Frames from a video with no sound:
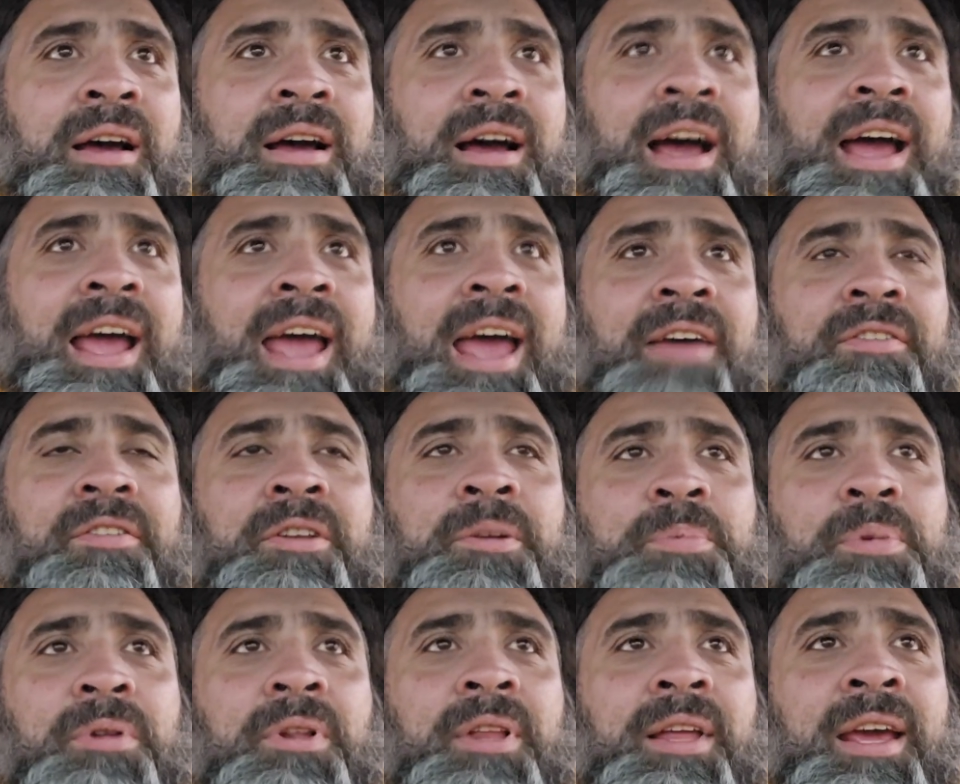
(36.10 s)
I have
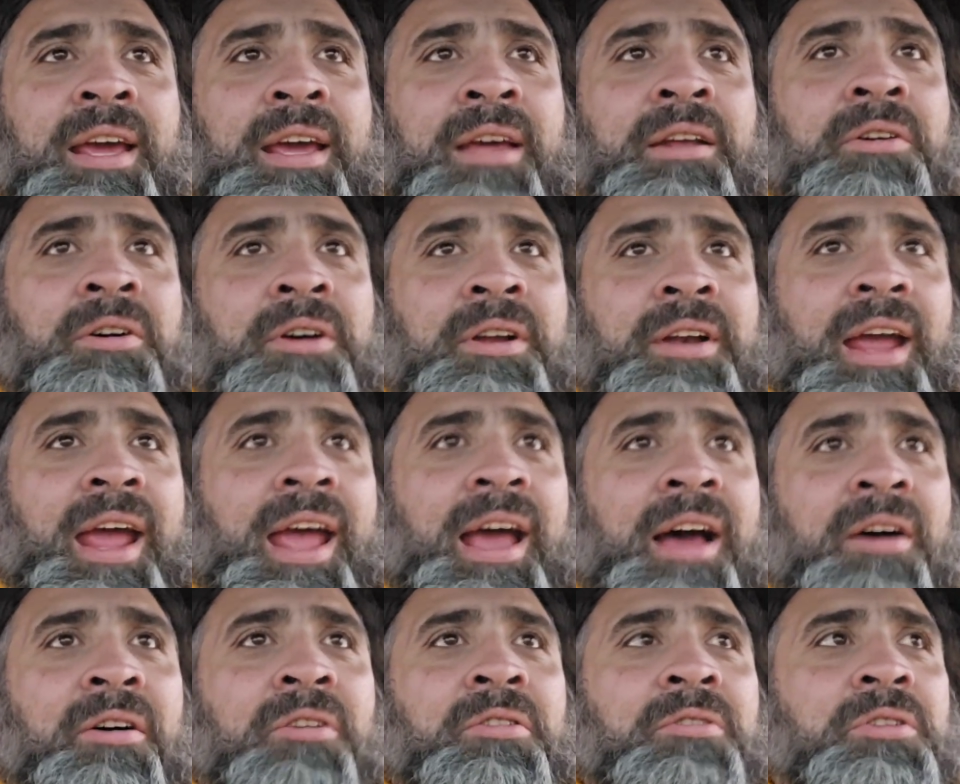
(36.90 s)
to plan on
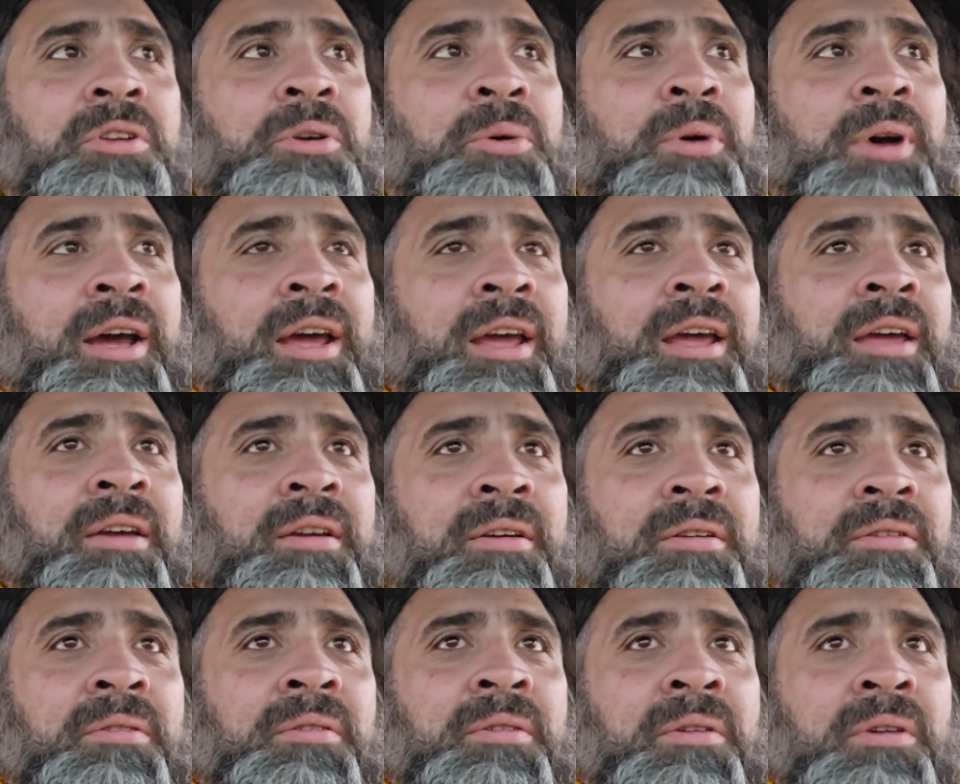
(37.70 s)
how do I,
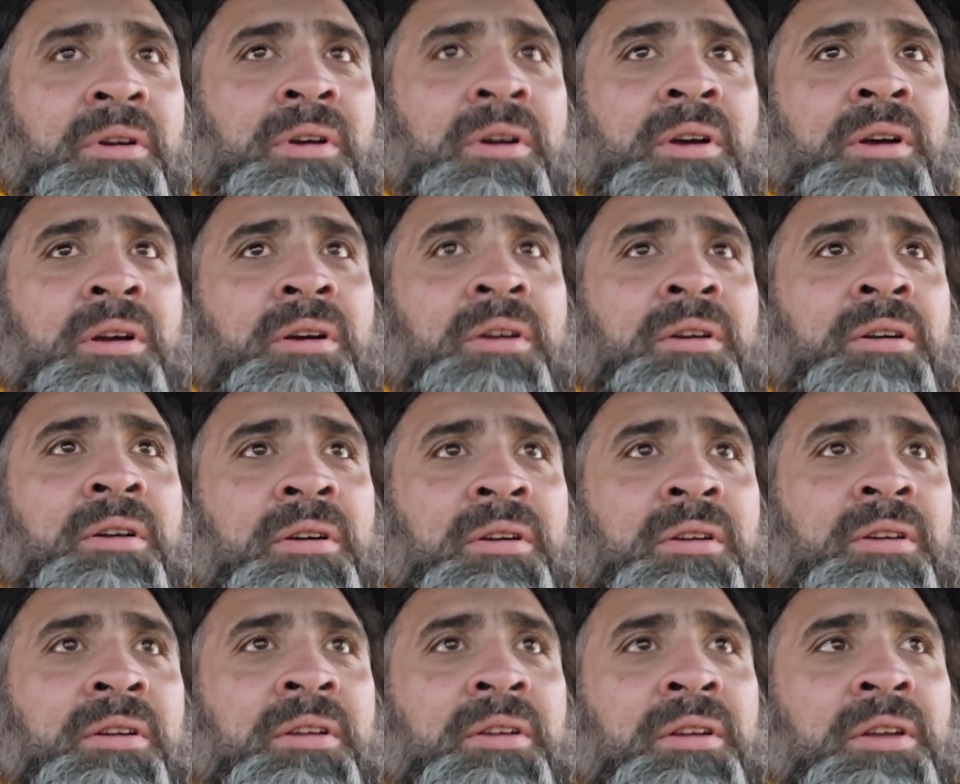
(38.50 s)

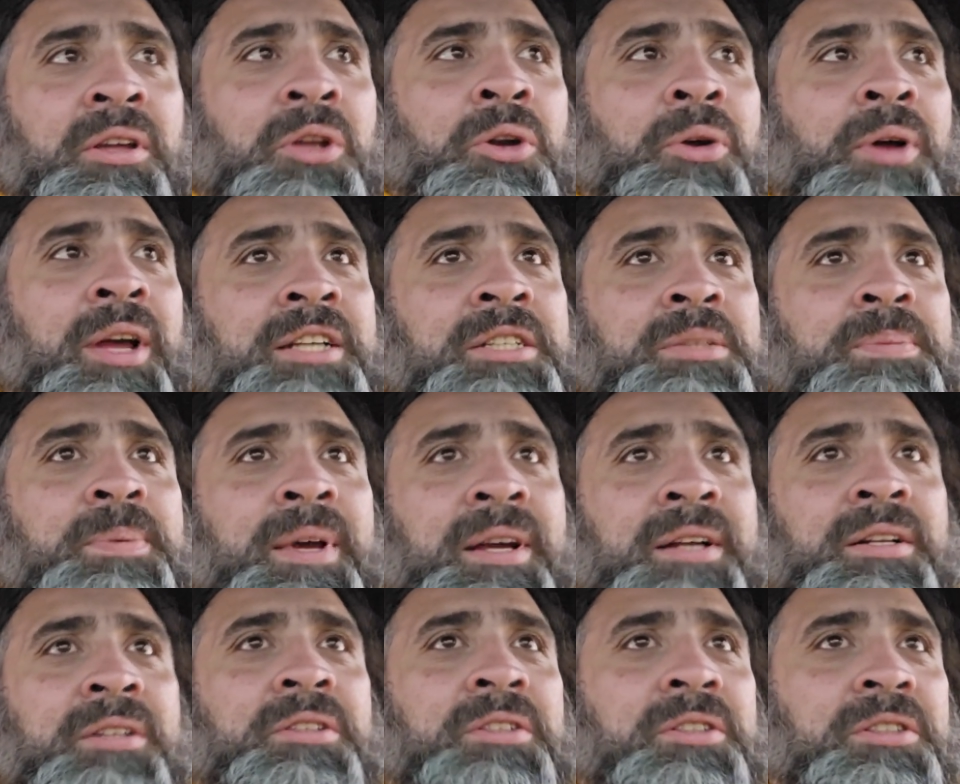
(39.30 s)

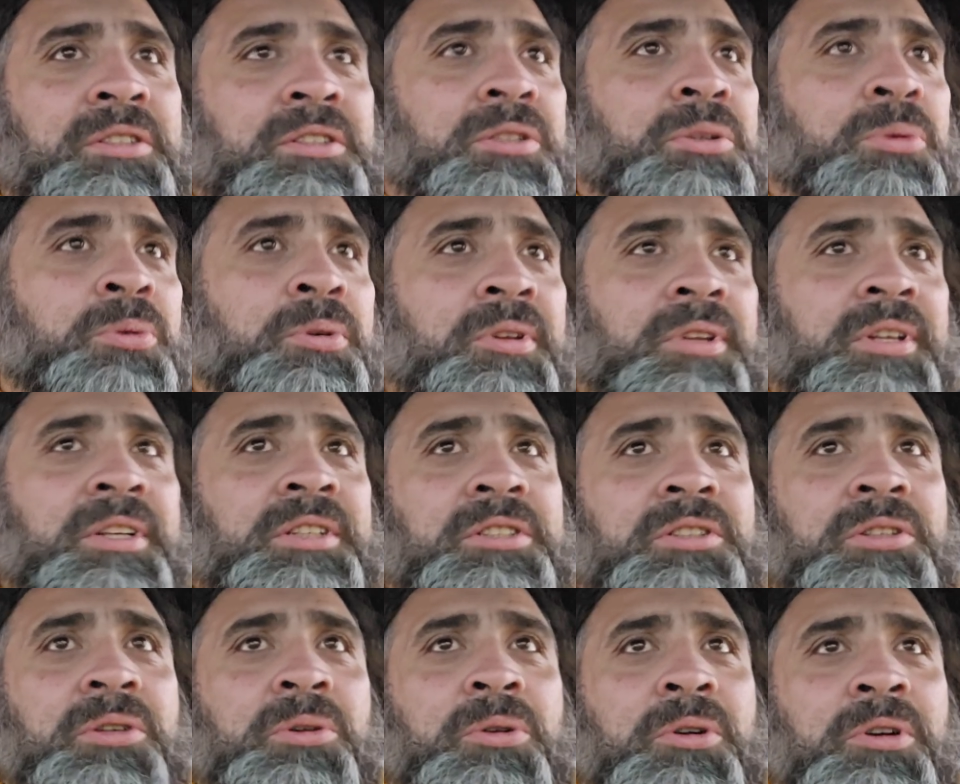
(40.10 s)
expect to store these
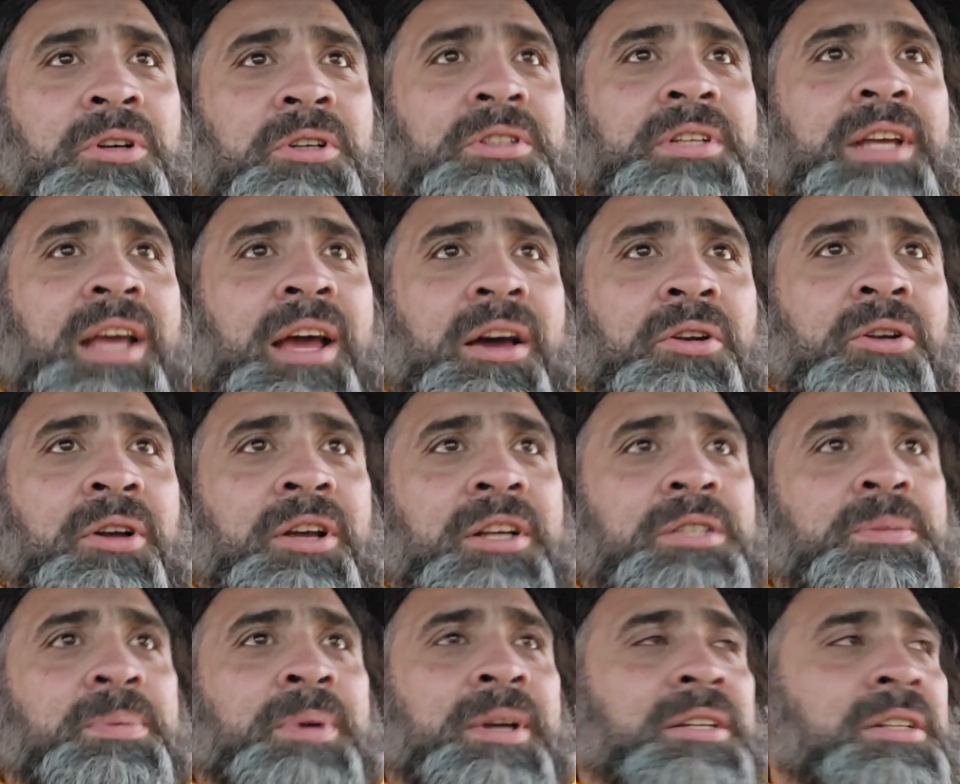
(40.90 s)
scooters? How do I
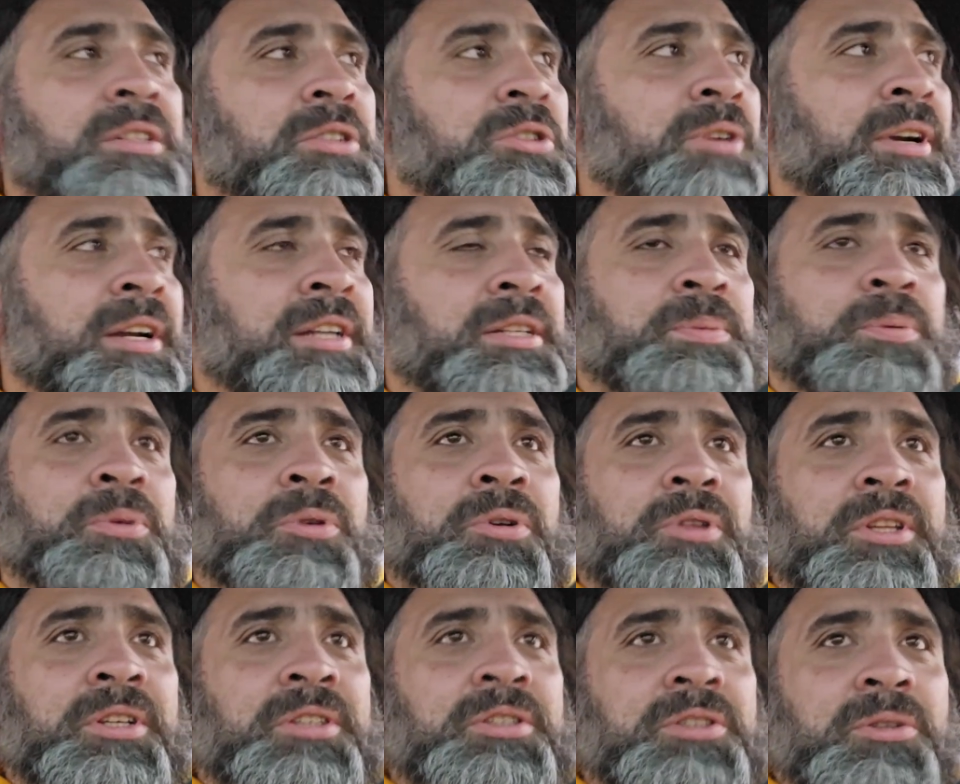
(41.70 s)
expect to
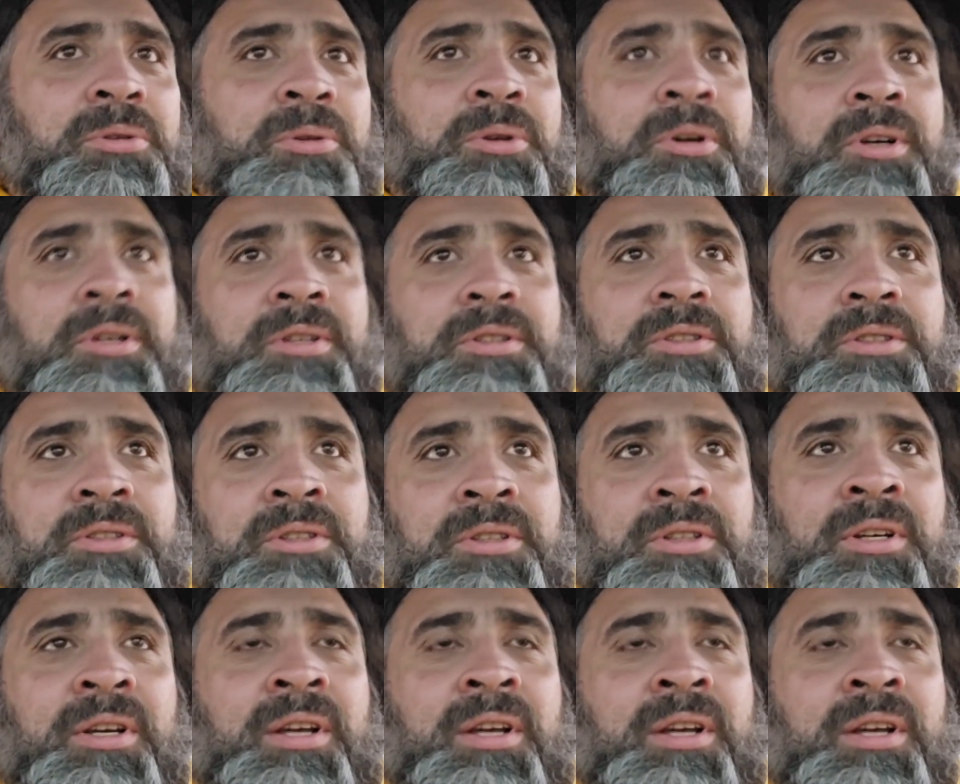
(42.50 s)
transport these scooters?